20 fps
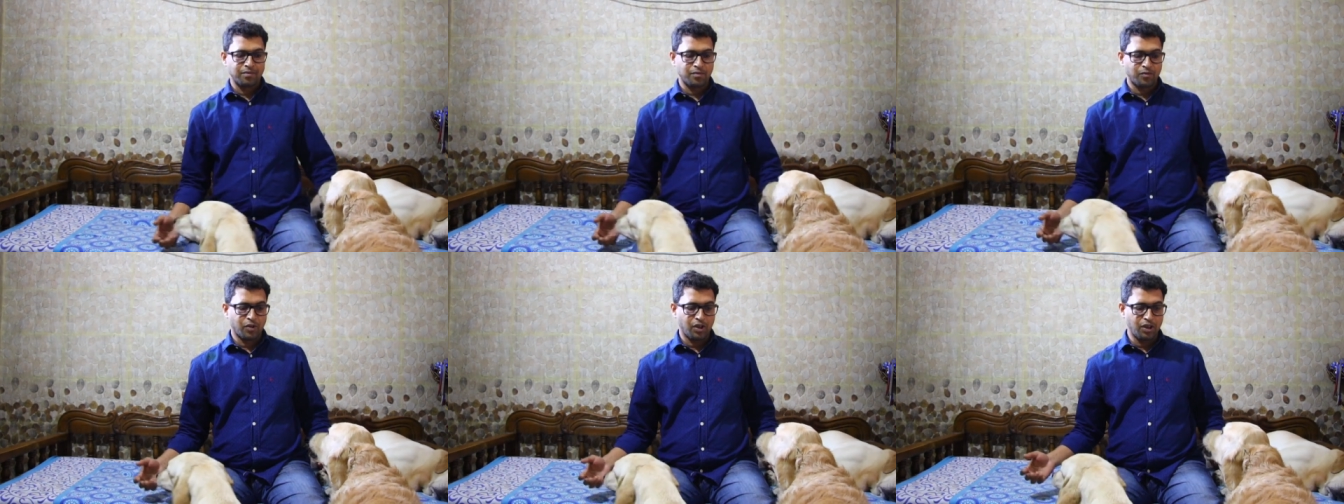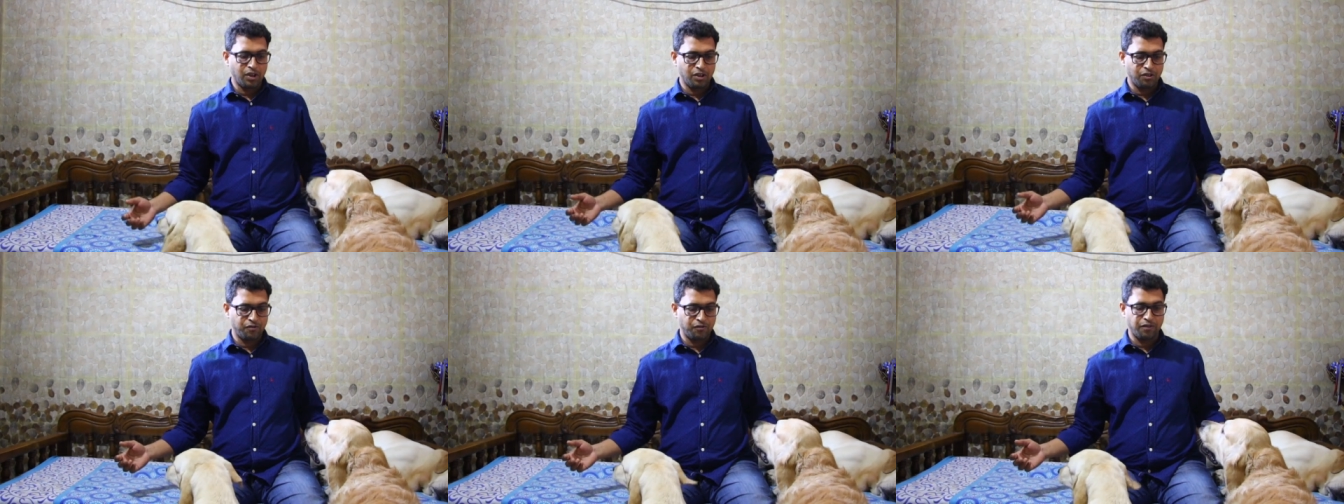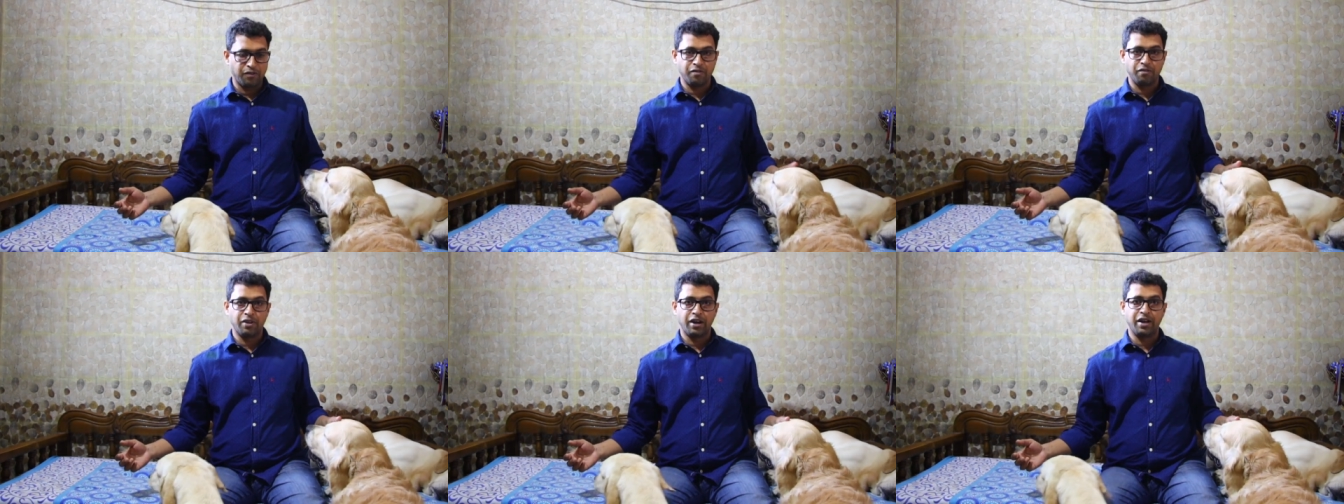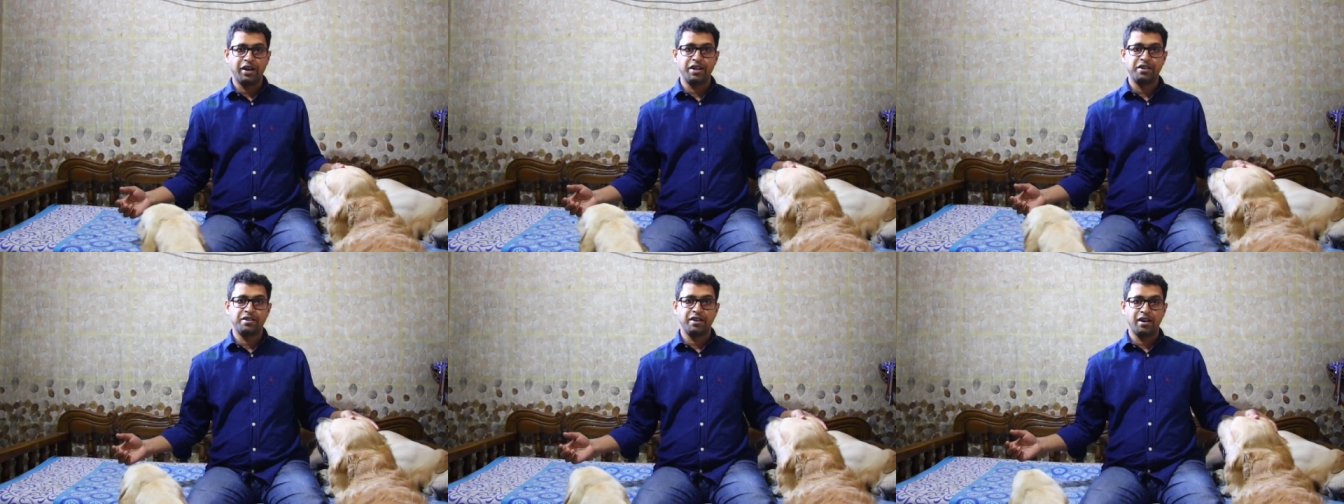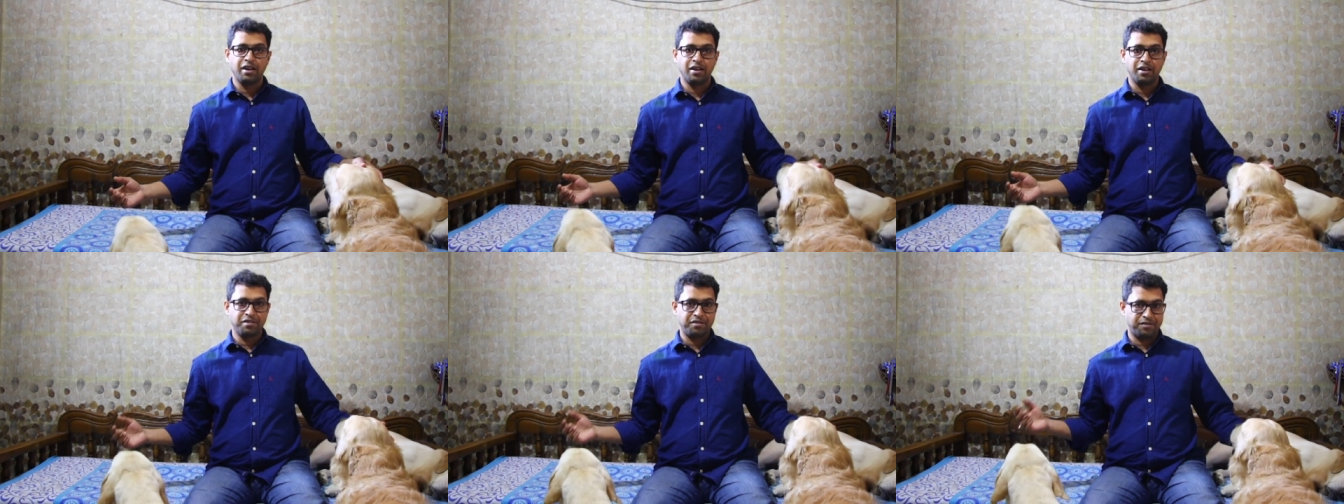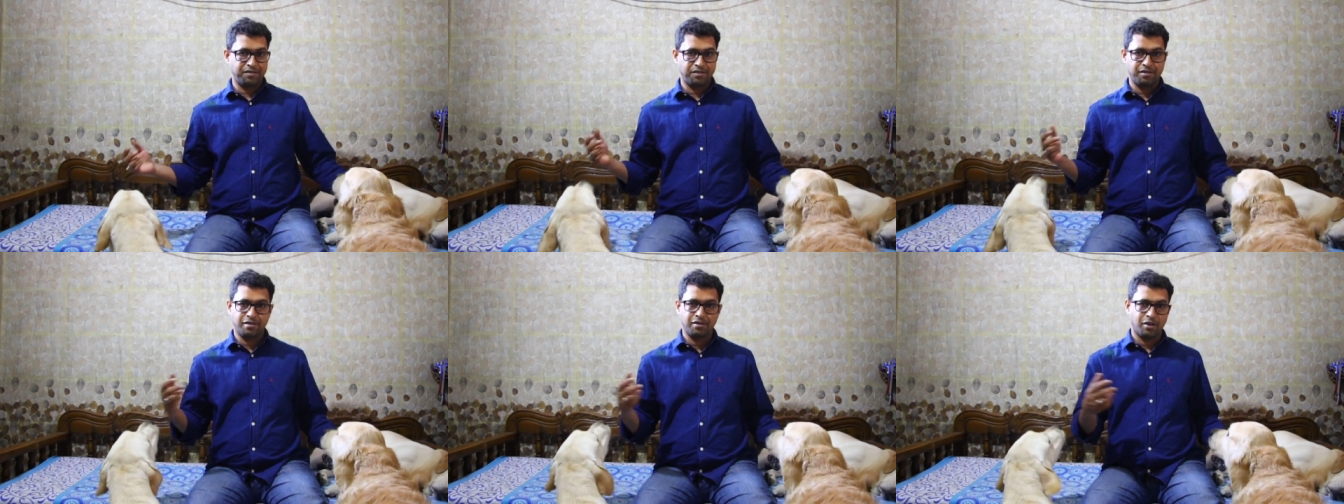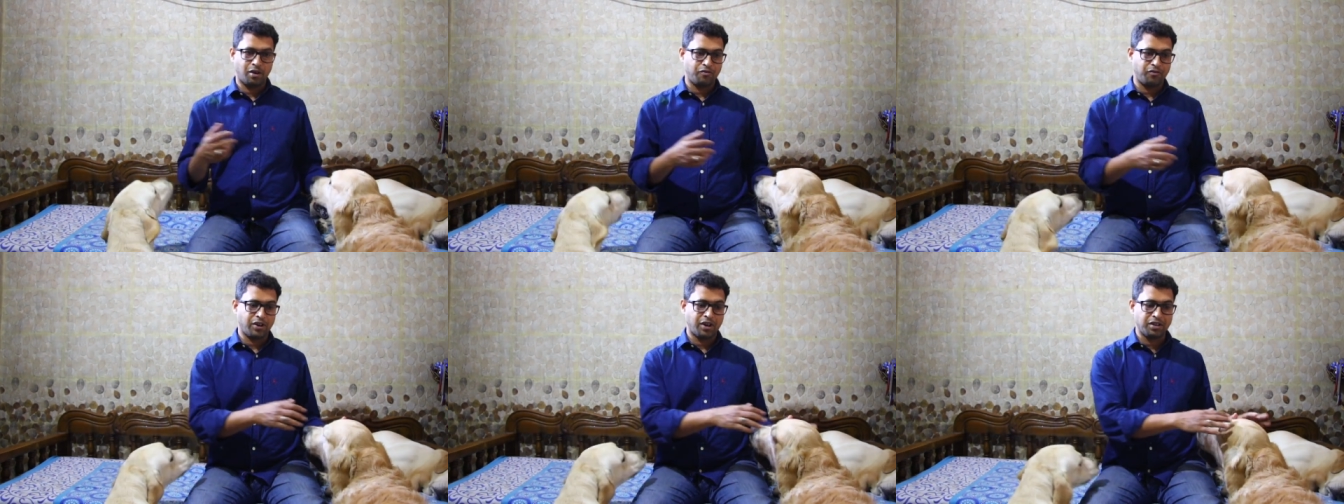he is very jealous
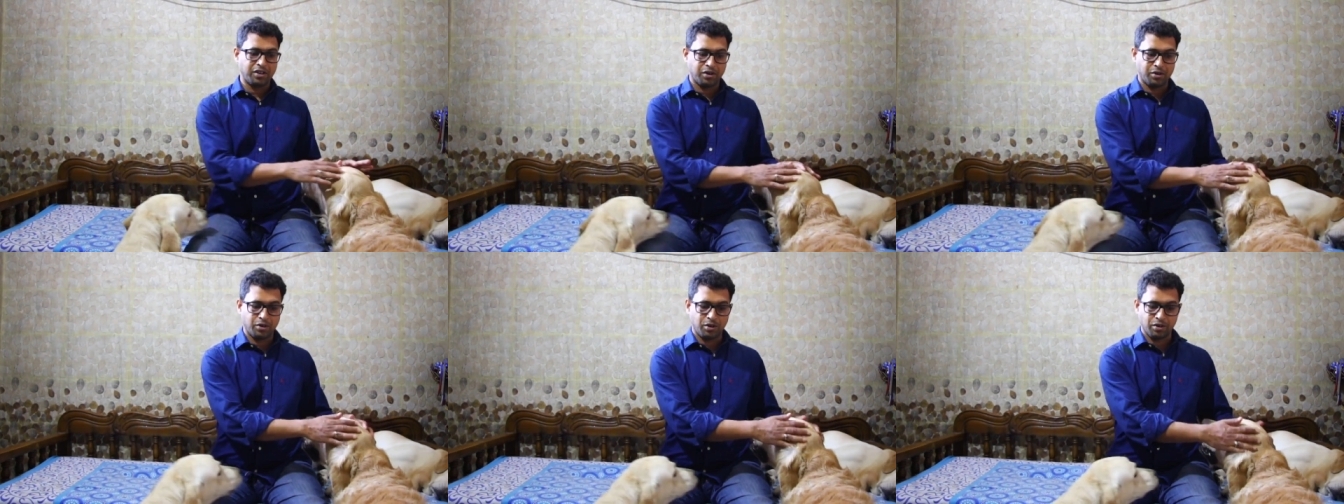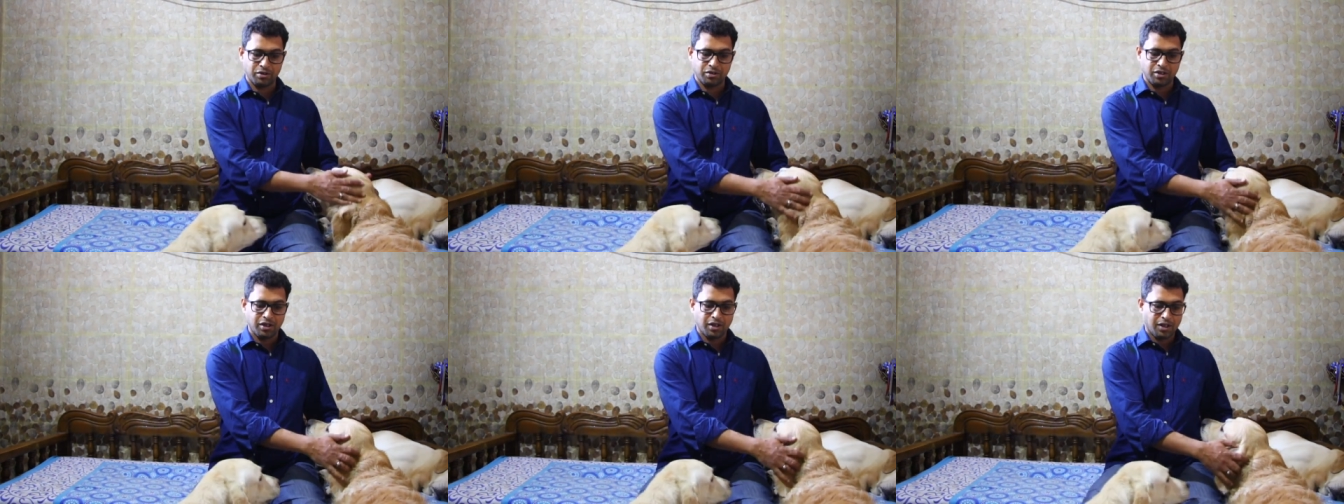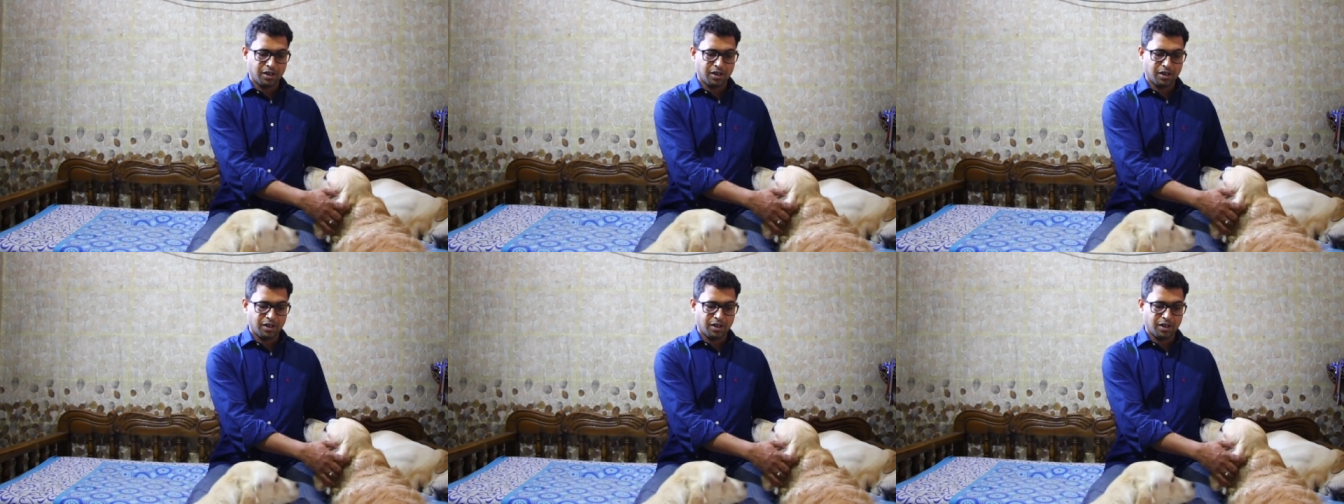of other dogs.